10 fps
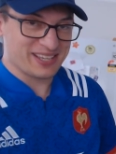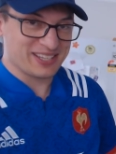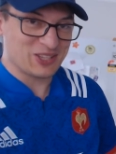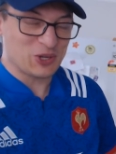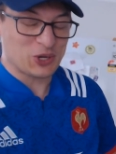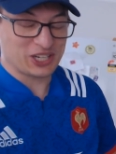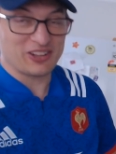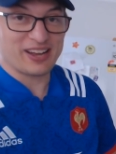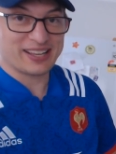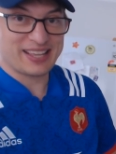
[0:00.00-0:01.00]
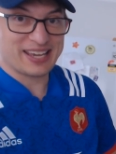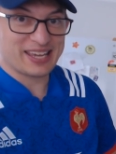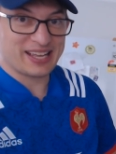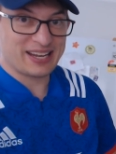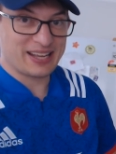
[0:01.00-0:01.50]
looking like they
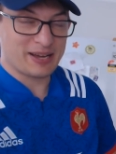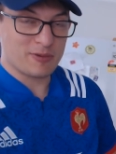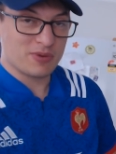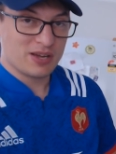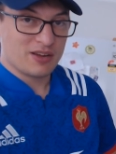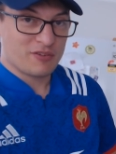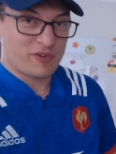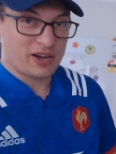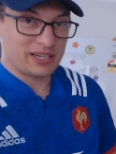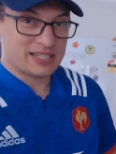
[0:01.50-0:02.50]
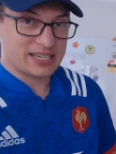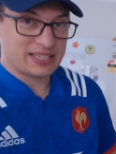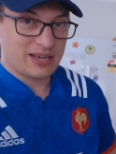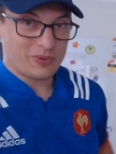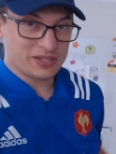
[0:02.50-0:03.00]
can finally take
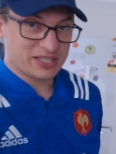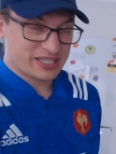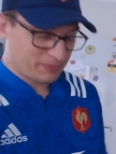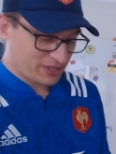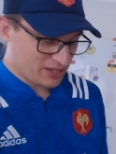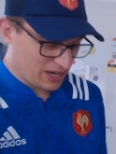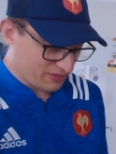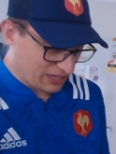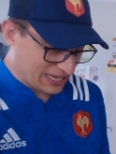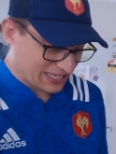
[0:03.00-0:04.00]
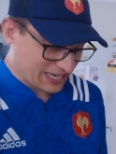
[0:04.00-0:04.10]
that one step the side of the last